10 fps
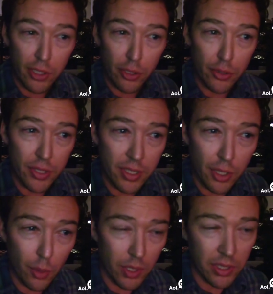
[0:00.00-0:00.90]
years
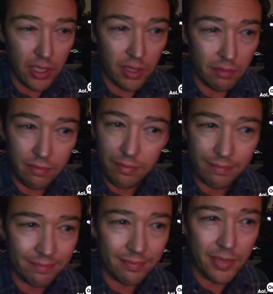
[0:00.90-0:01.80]
going to
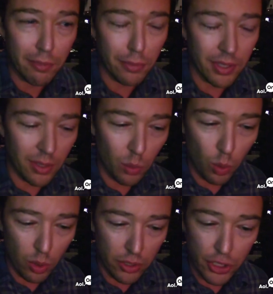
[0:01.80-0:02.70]
different
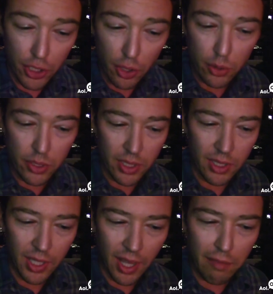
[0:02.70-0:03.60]
award shows,
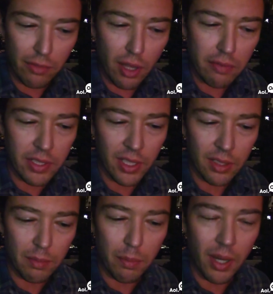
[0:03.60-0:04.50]
and like I've loved it.
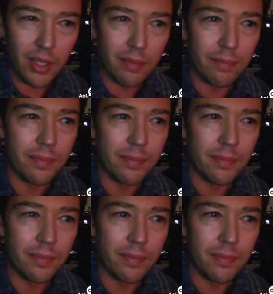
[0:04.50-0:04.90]
But